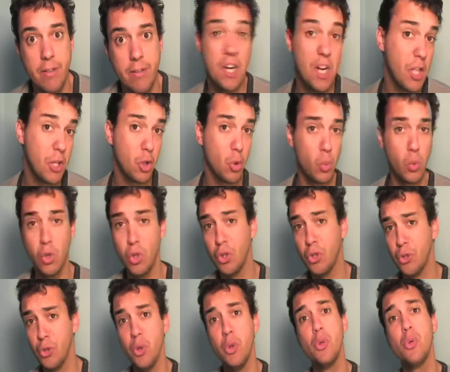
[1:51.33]
In other
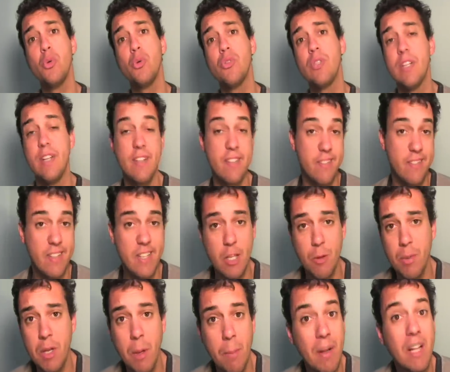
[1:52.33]
world news that doesn't need to
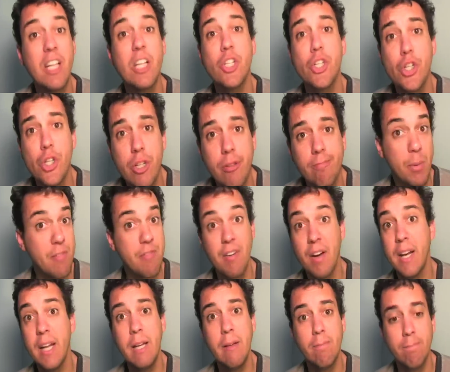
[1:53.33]
be embellished to be
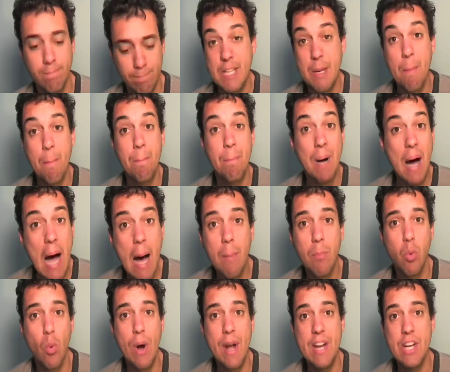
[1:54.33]
funny,
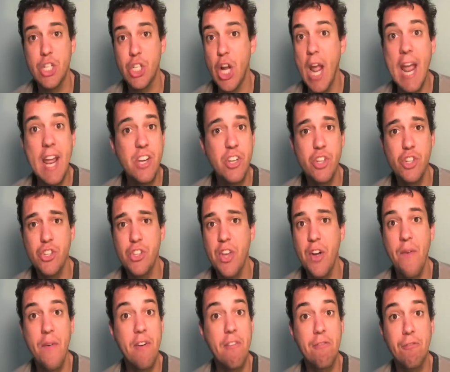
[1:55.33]
Zimbabwe changes
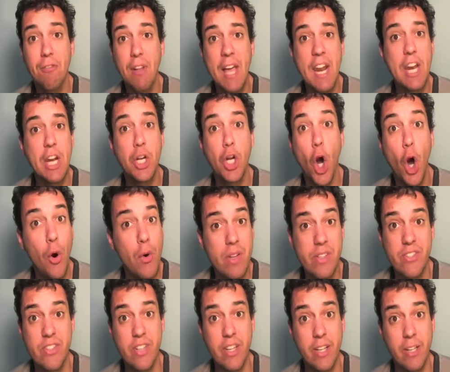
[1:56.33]
their inflated
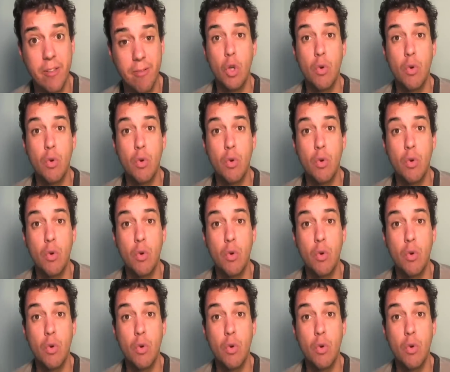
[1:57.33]
currency.